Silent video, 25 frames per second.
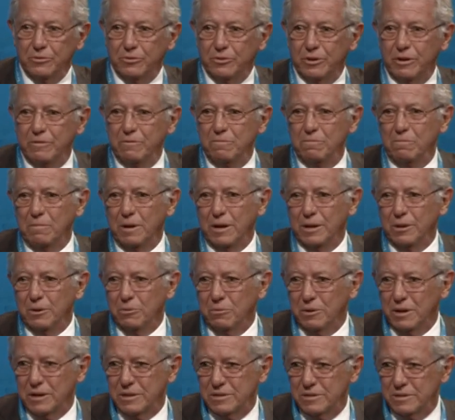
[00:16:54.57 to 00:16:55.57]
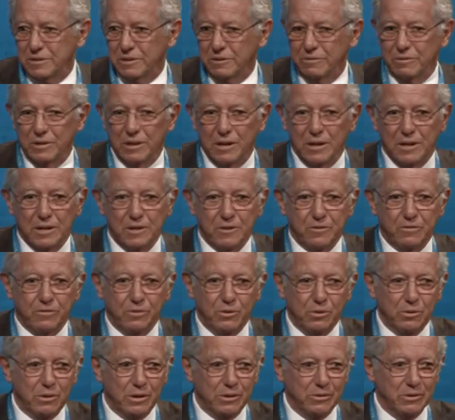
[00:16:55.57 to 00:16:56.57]
driven by the West over the last
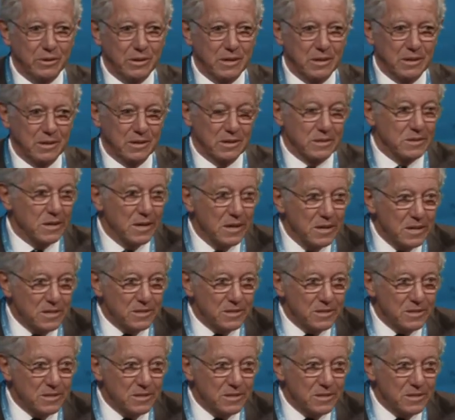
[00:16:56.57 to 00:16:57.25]
few hundred years,